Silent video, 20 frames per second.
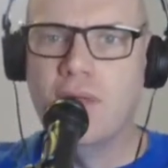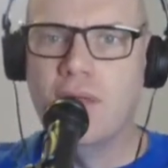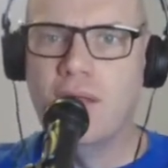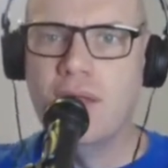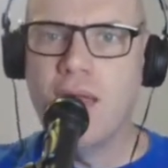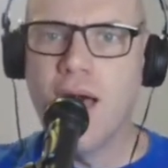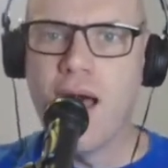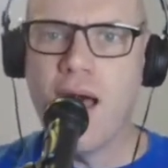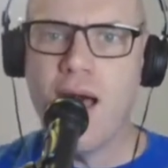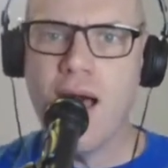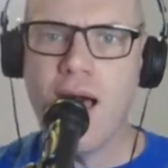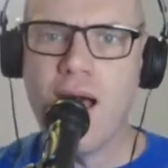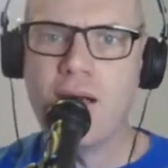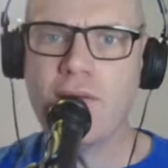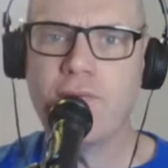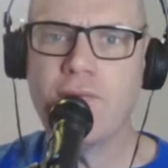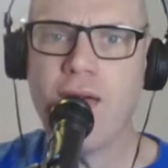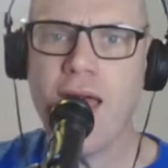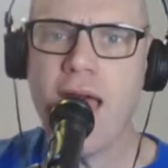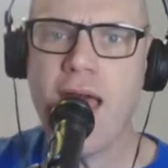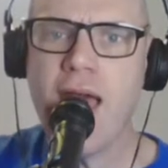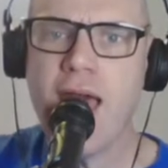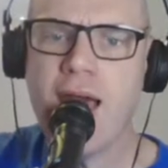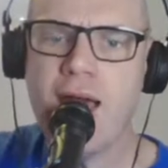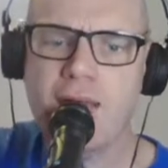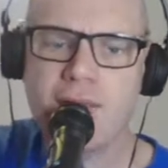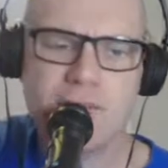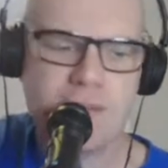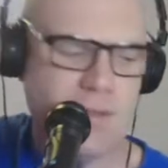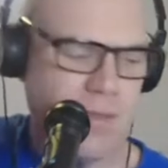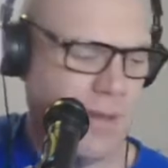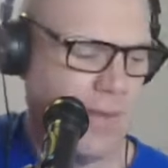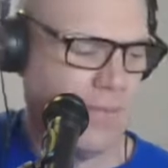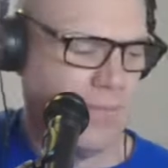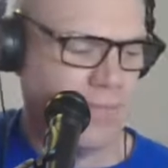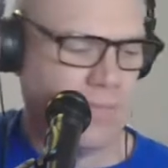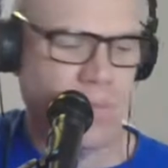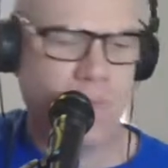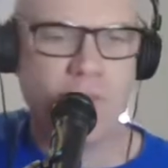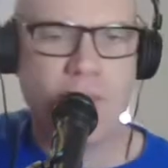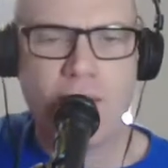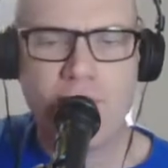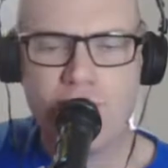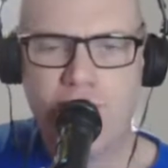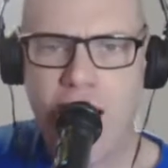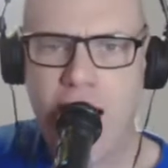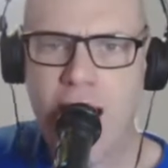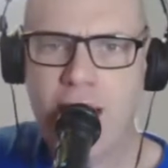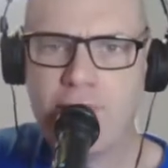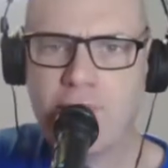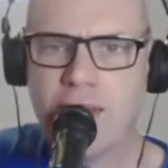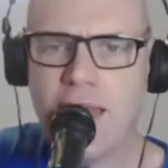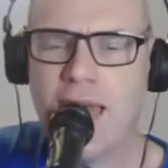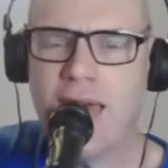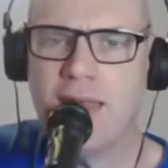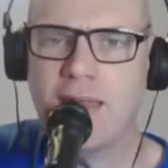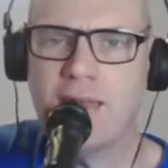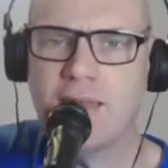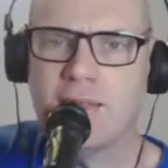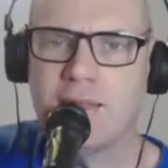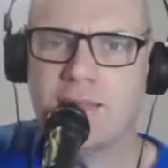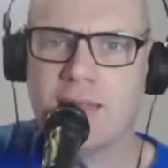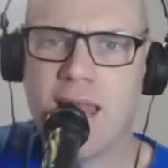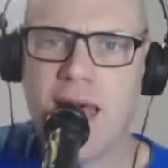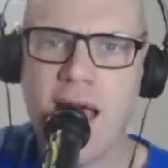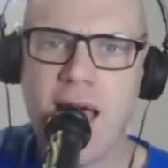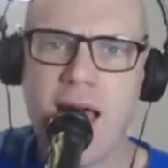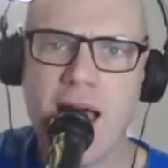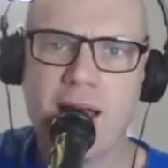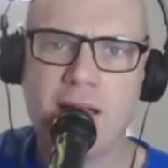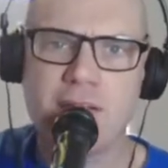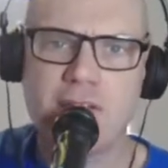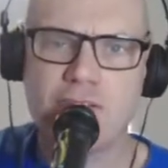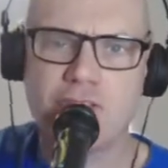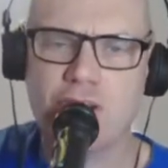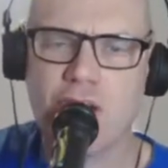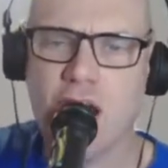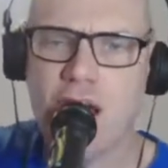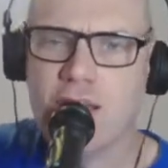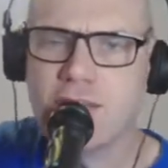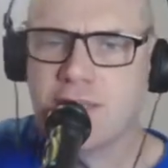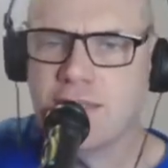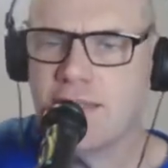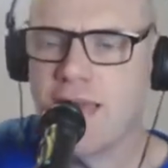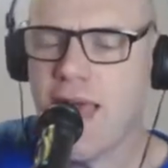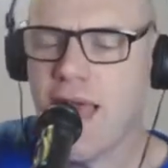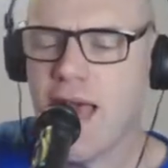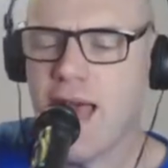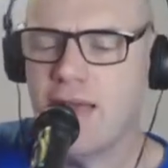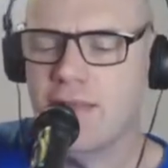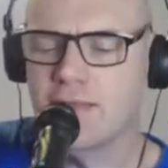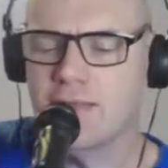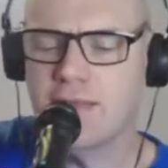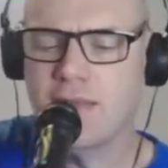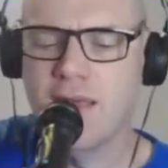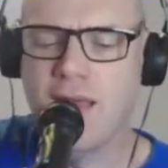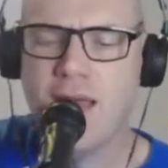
The long vowels, five letters, long and short sounds.